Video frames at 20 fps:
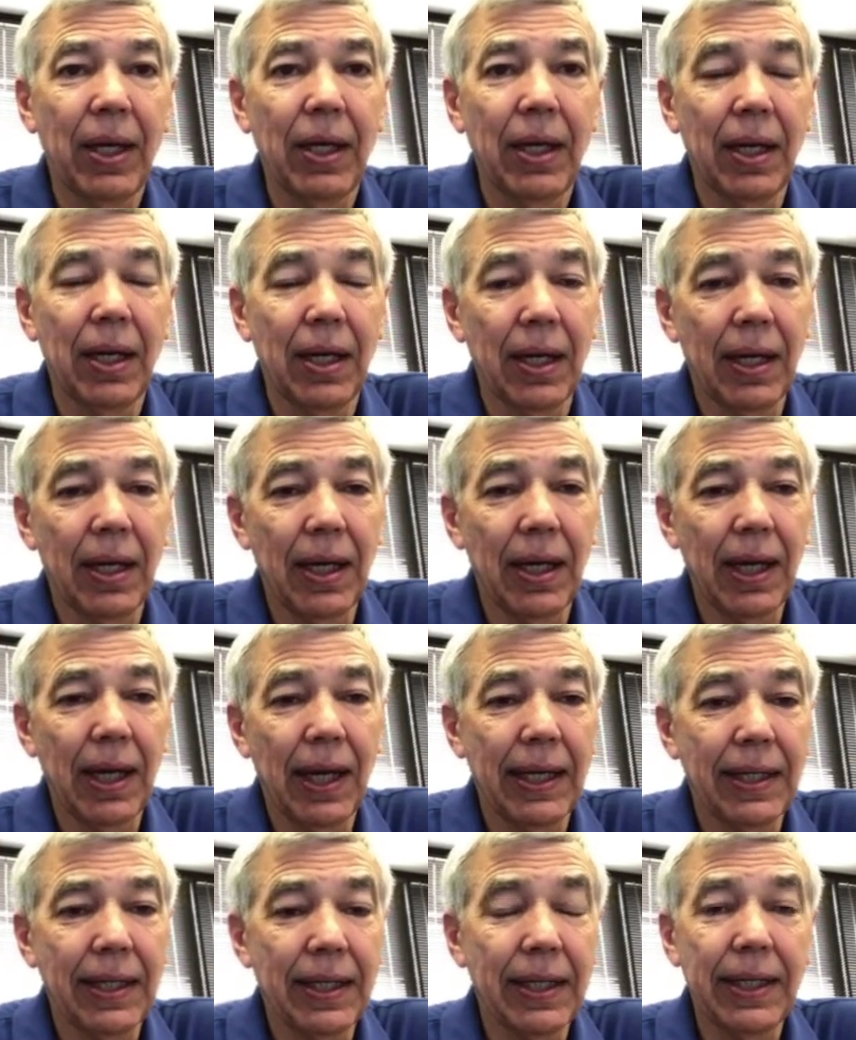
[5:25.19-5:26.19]

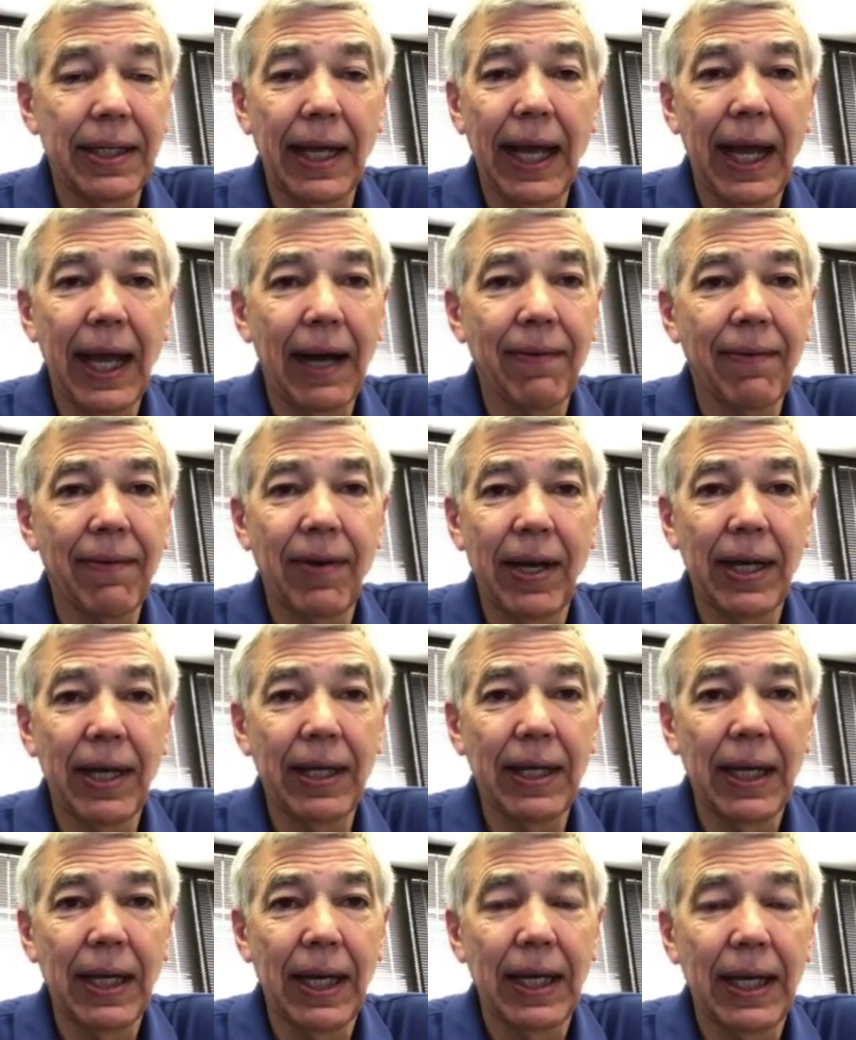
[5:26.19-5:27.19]
And then they have
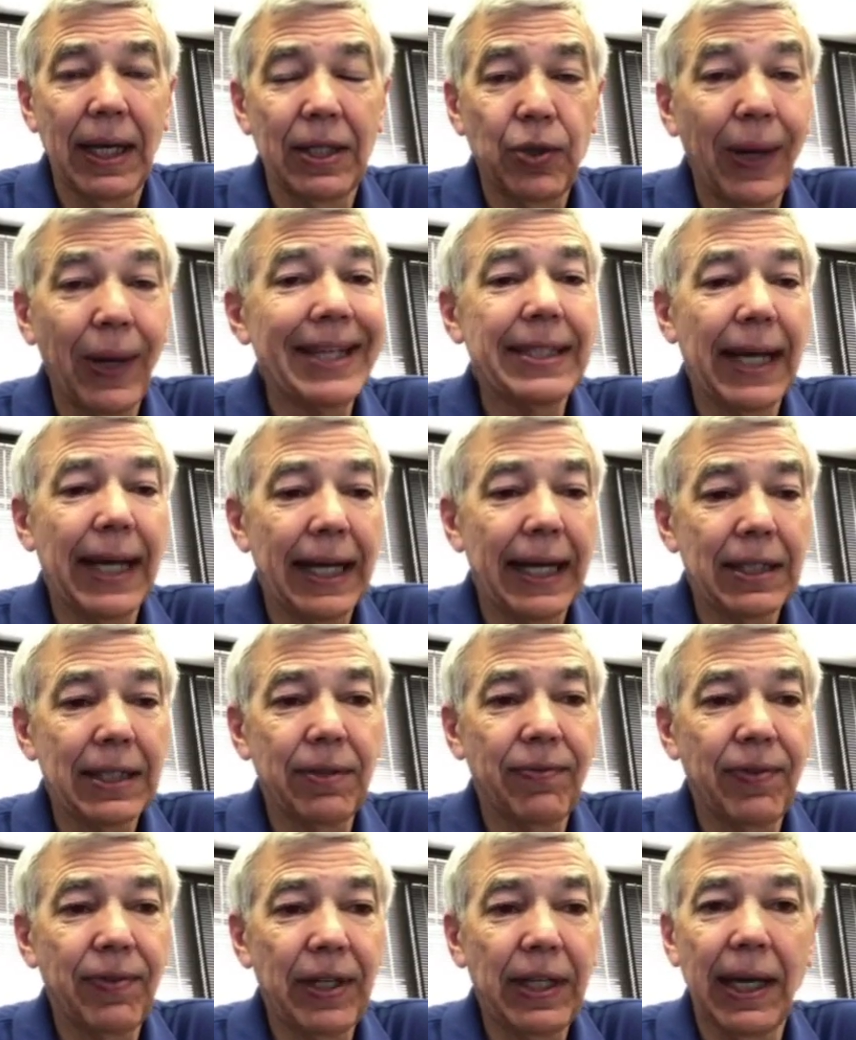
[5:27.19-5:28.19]
a
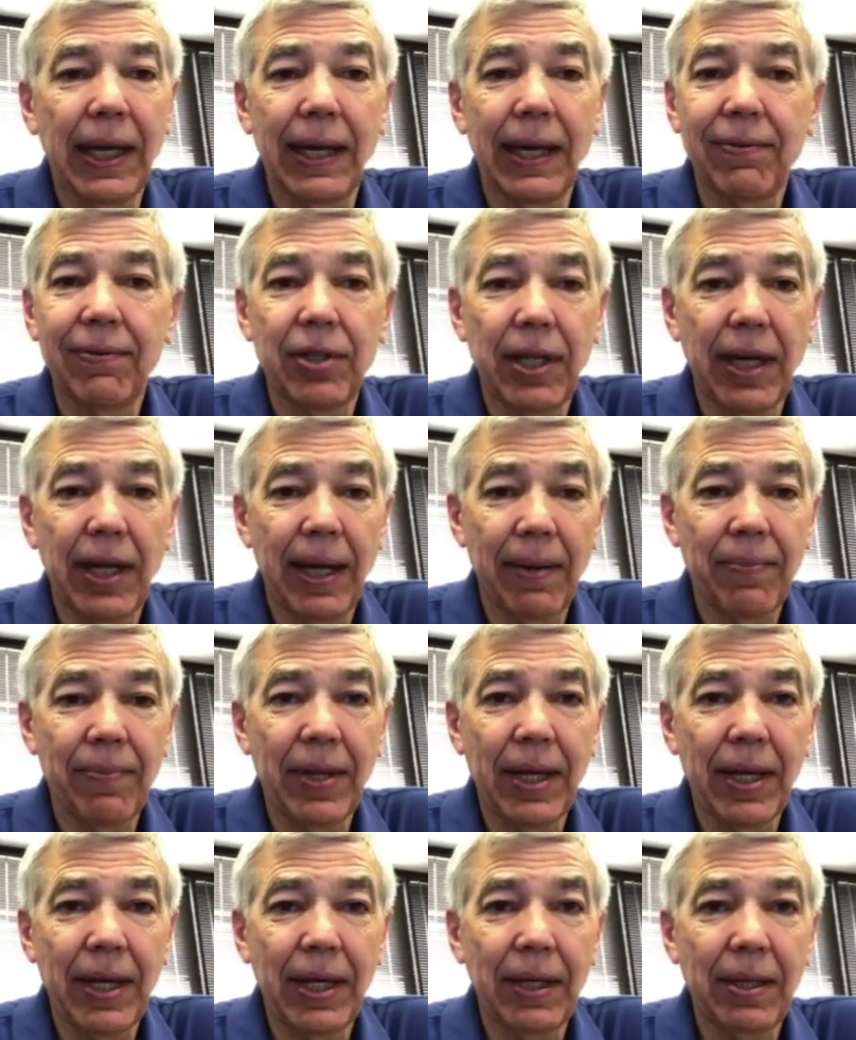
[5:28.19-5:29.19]
transaction fee every
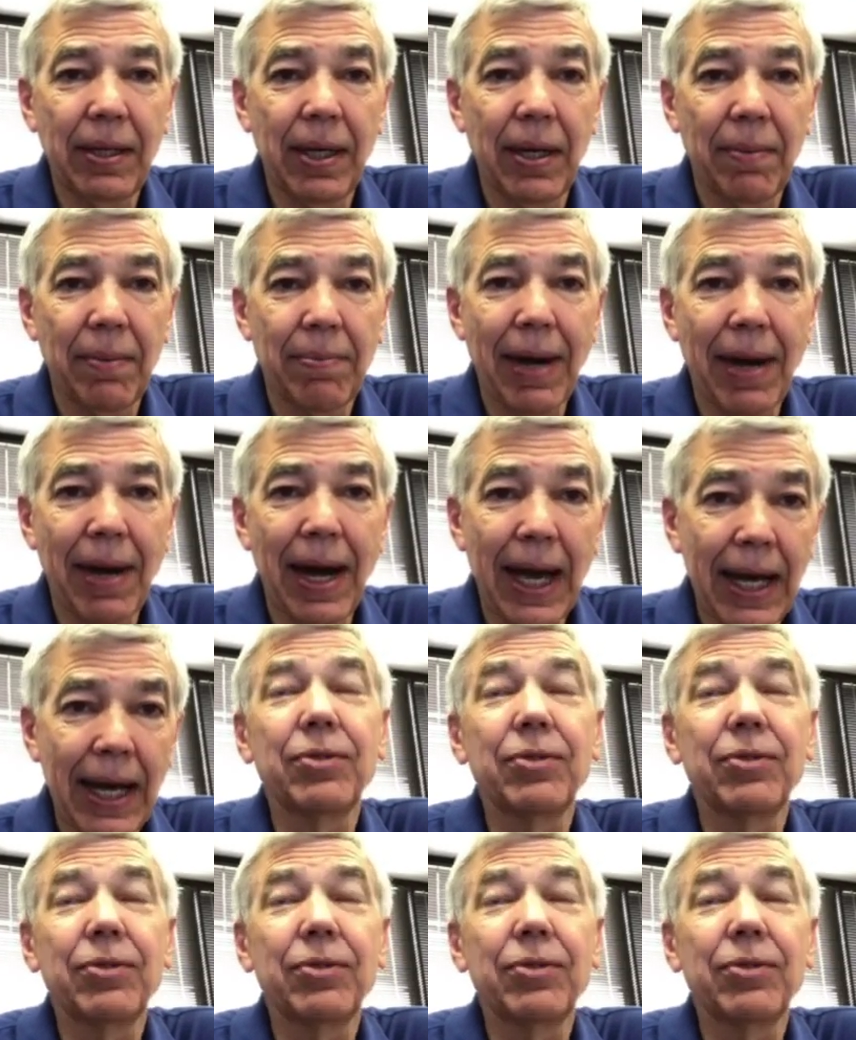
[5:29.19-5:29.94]
time they buy.